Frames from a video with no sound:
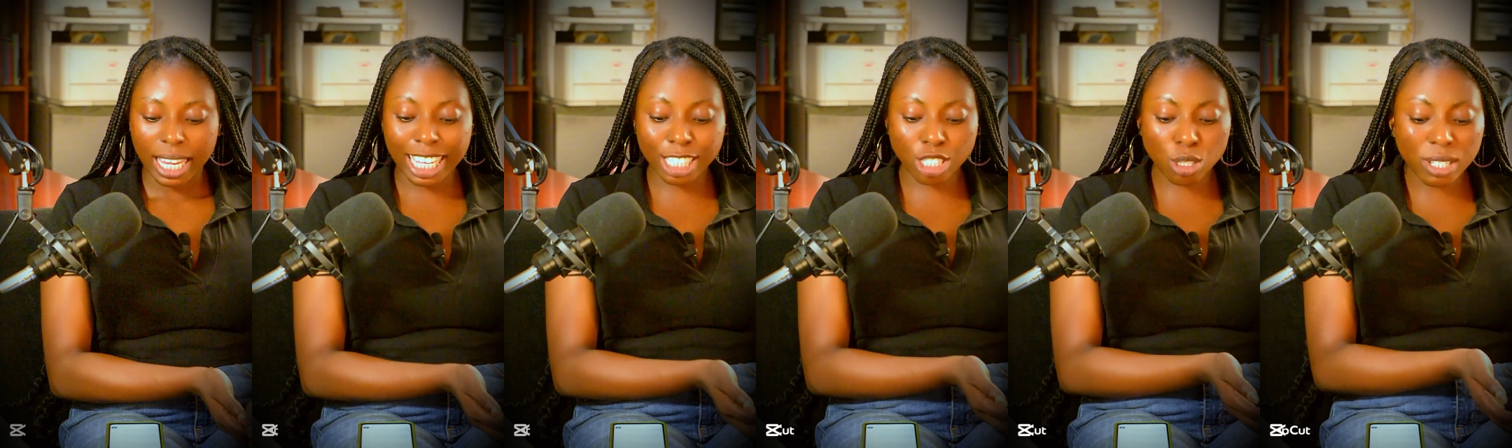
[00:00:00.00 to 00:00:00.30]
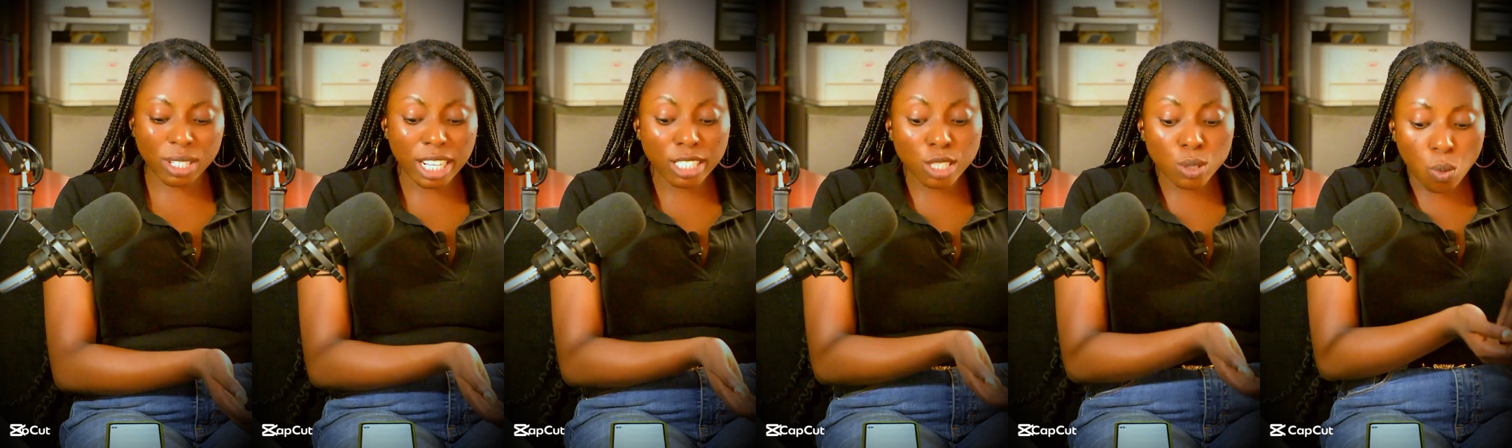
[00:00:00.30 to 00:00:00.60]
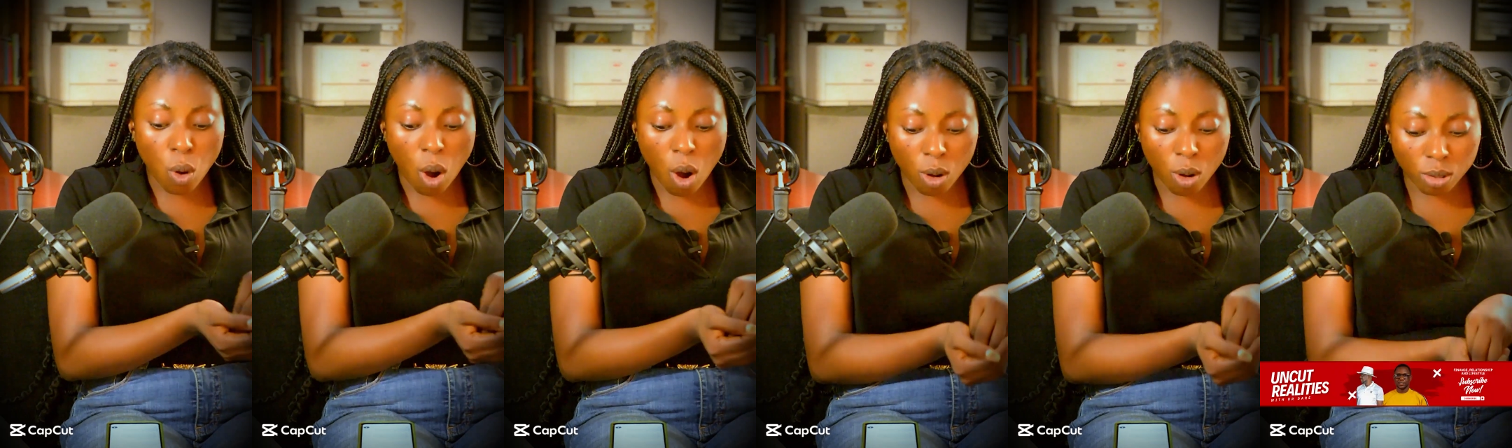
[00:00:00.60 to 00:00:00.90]
In
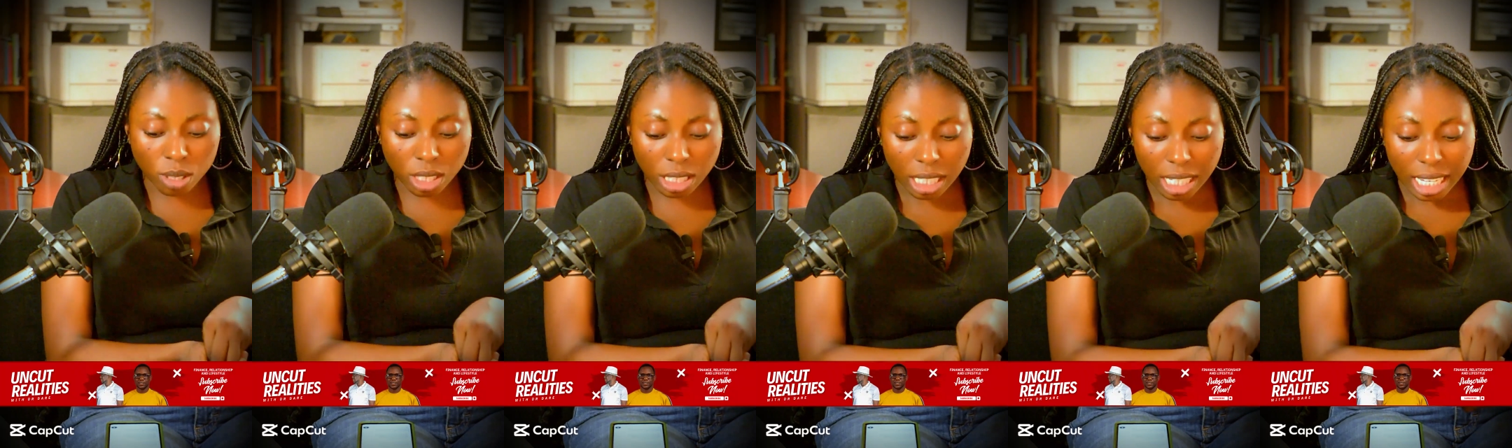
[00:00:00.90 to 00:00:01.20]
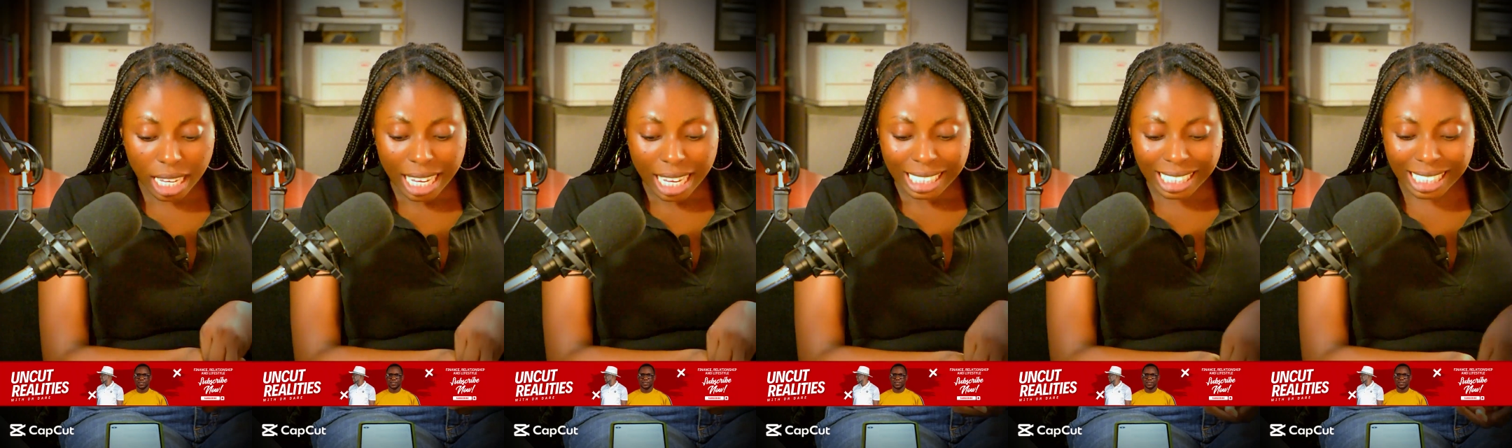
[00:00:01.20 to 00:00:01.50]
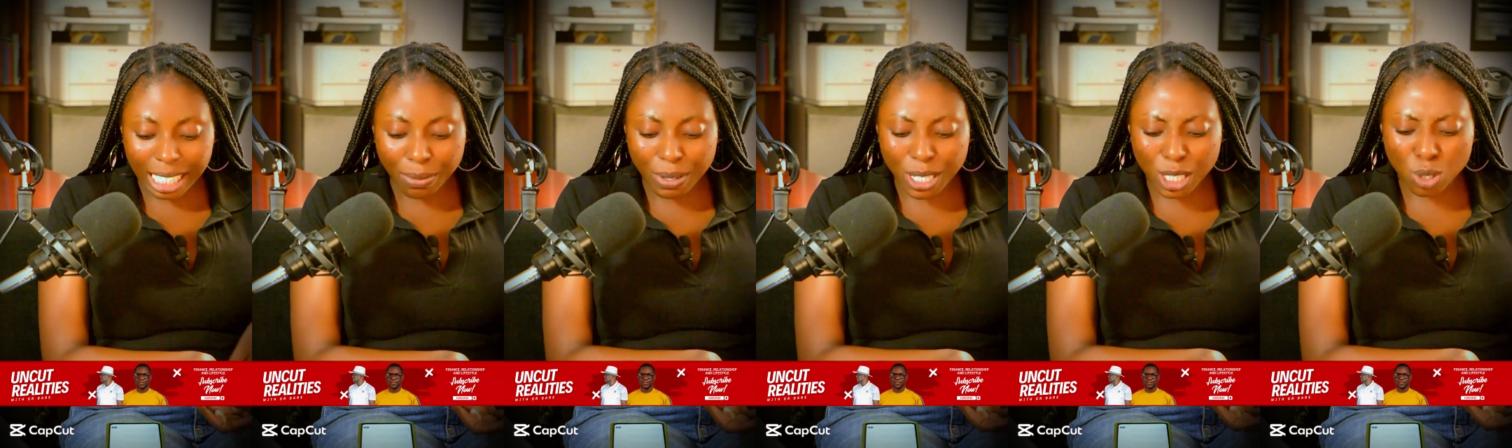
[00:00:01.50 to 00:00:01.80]
today's world,
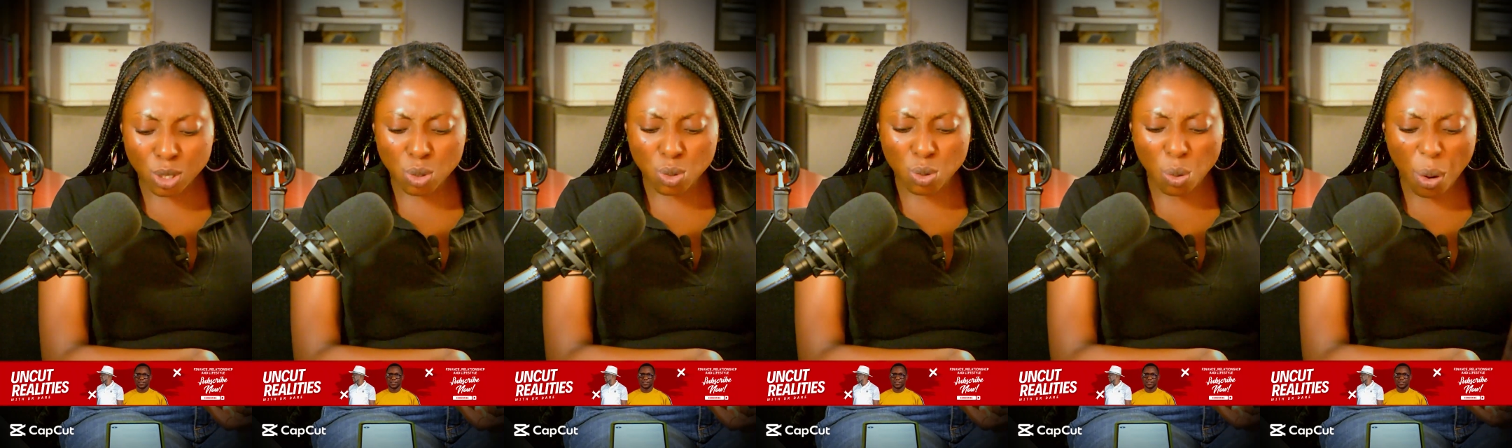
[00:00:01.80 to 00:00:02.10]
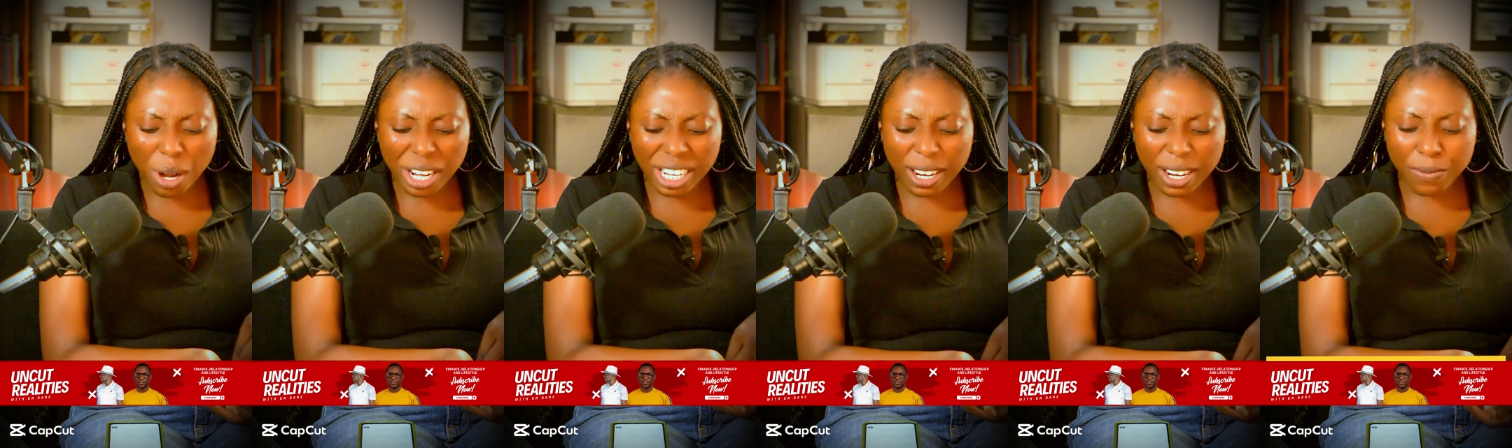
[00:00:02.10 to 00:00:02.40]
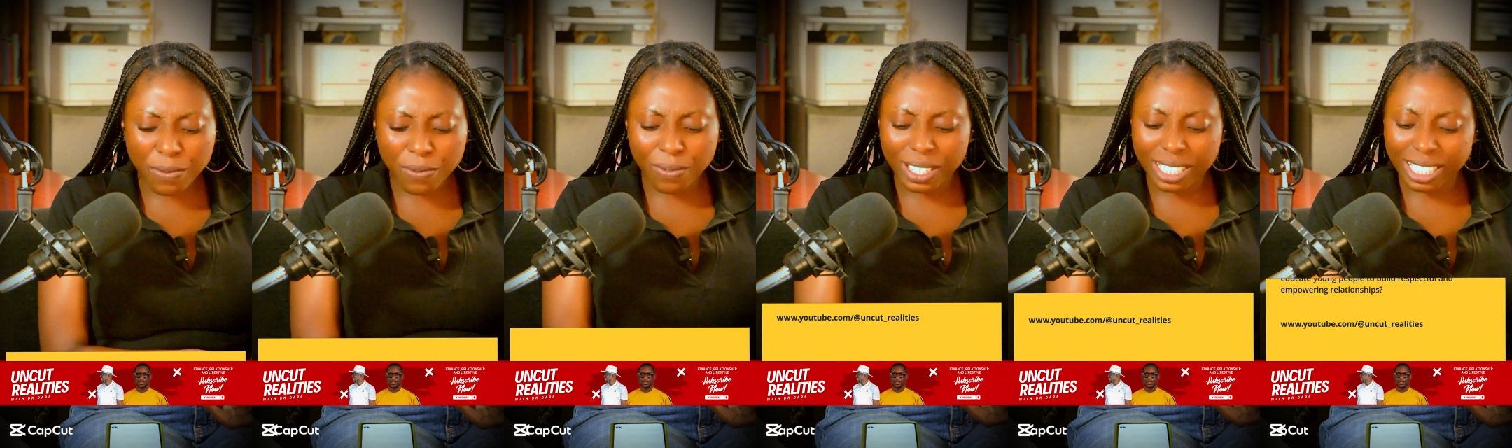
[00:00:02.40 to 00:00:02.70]
there is
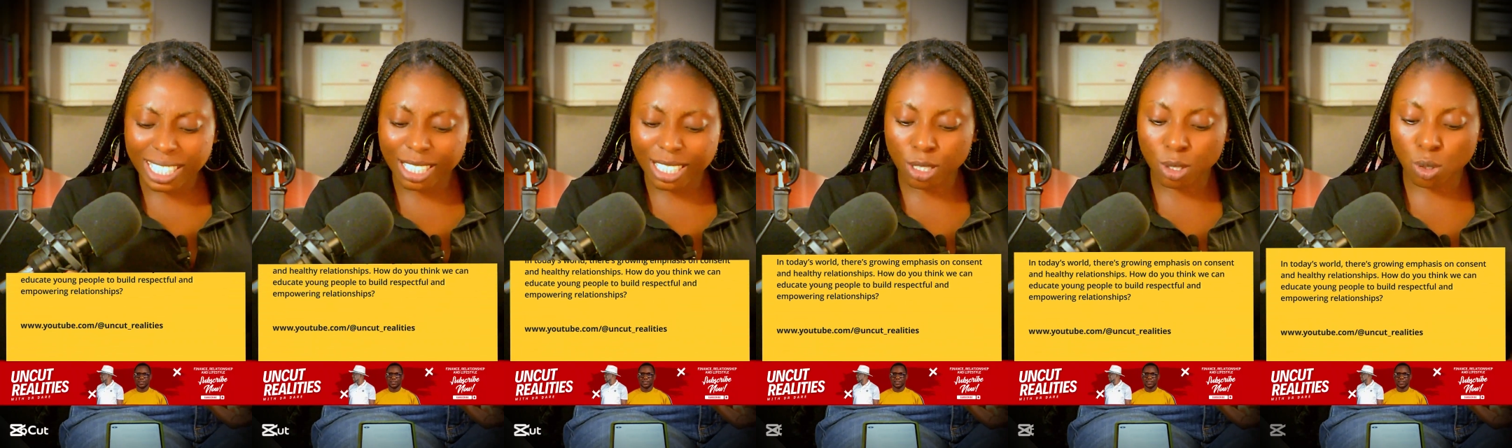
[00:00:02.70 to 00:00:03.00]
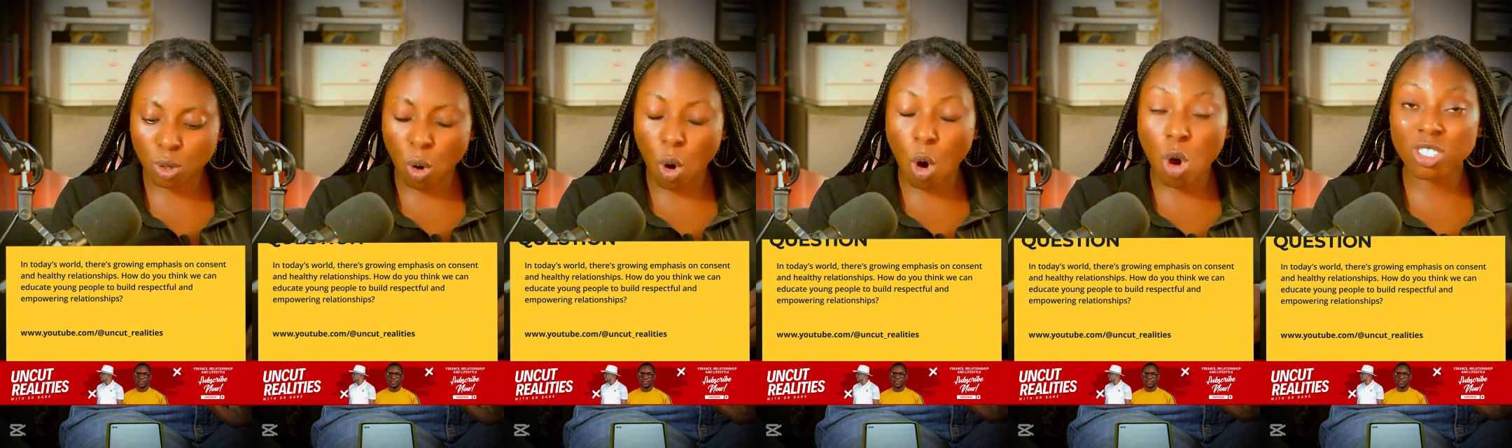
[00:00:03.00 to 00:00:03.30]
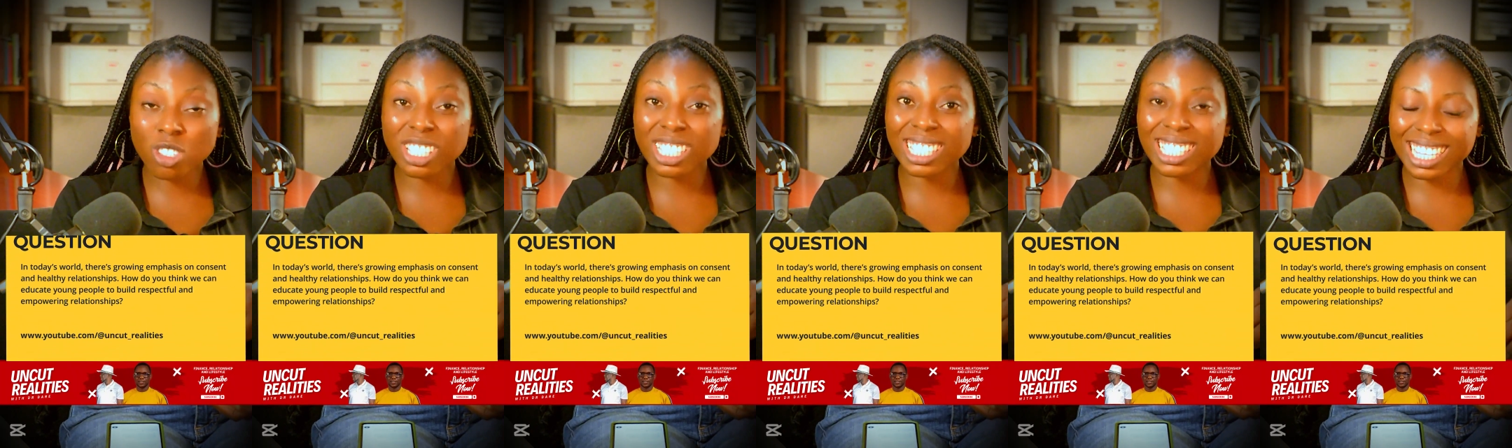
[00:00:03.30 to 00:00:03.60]
growing emphasis on
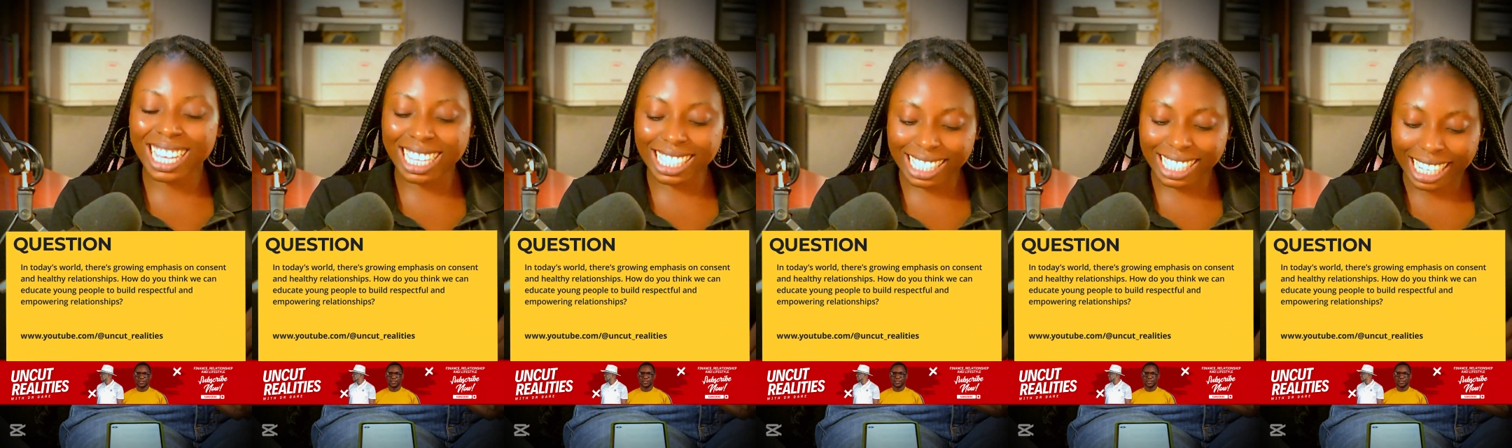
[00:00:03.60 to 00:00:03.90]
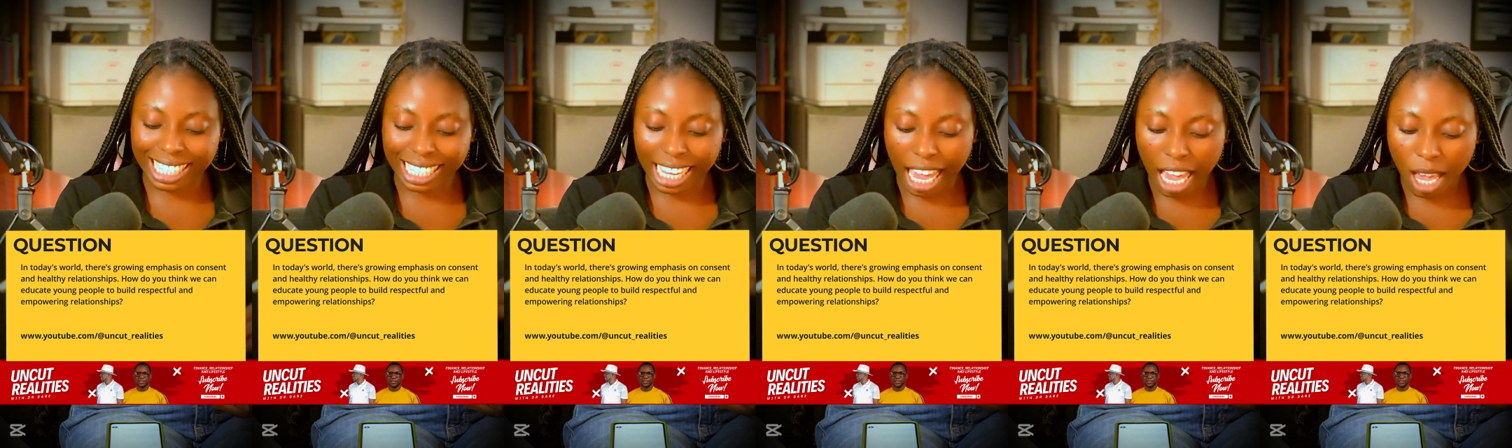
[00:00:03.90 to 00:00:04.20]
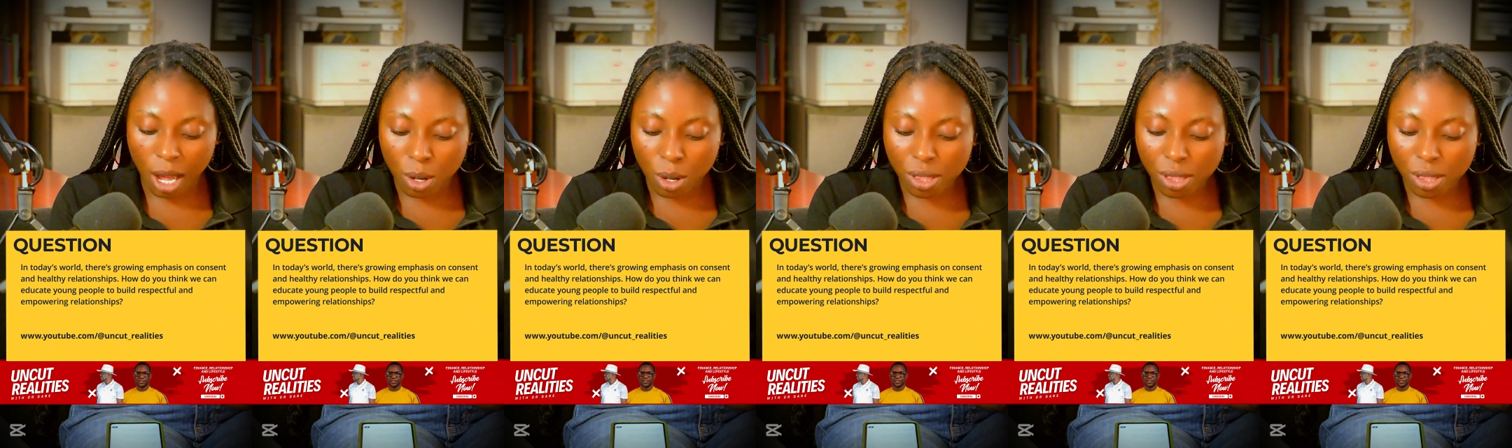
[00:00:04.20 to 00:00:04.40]
consent and